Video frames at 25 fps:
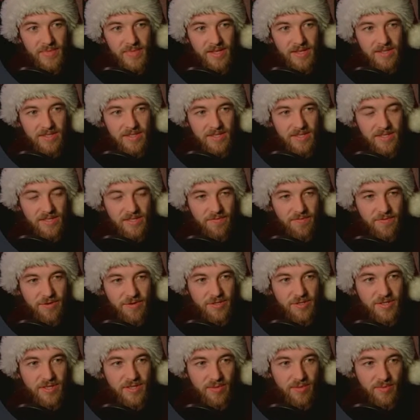Since the
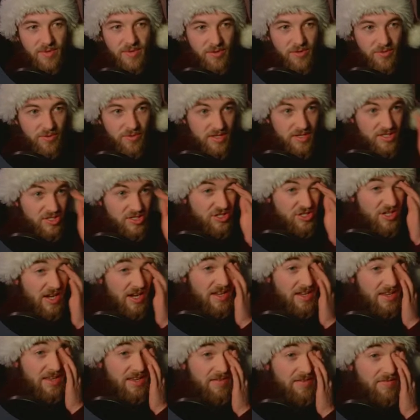first thing we do is
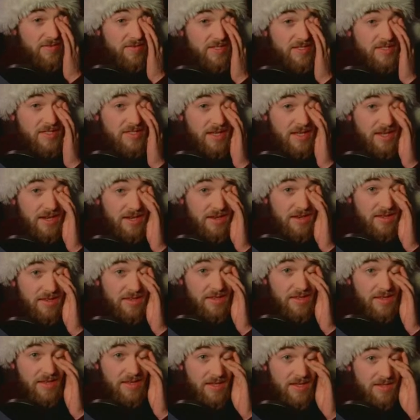check if it's in
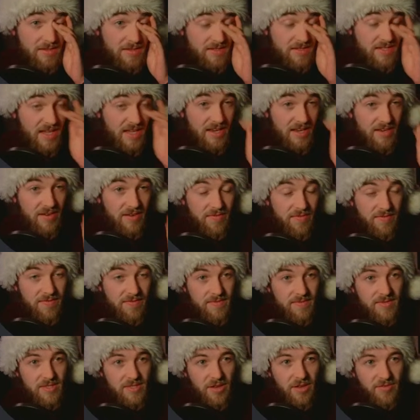the set of
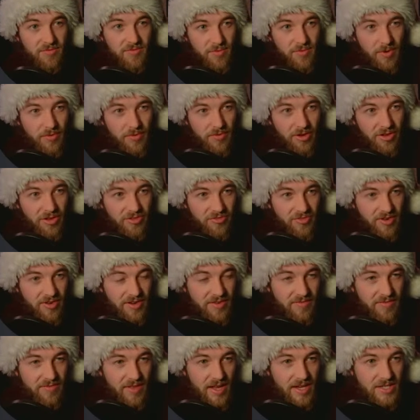stuff we've already
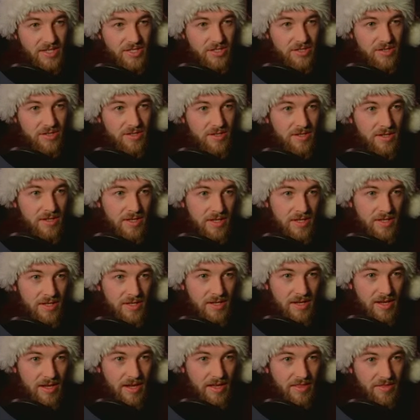flashed.
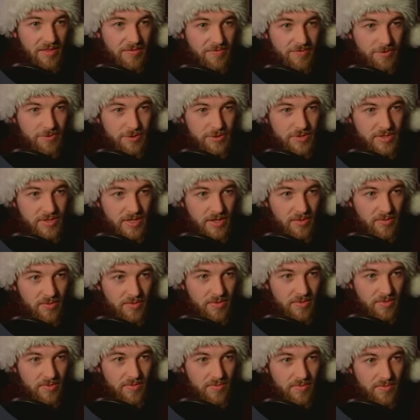And the first thing
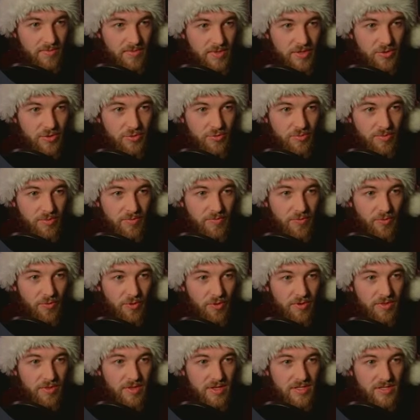we do
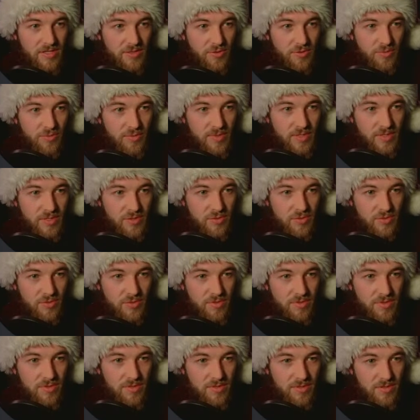before this loop is to
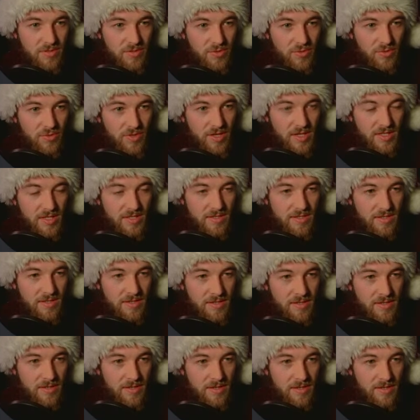do this.
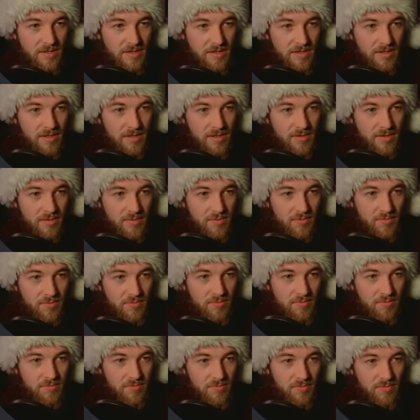
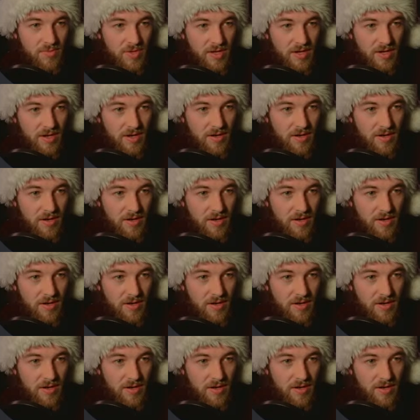We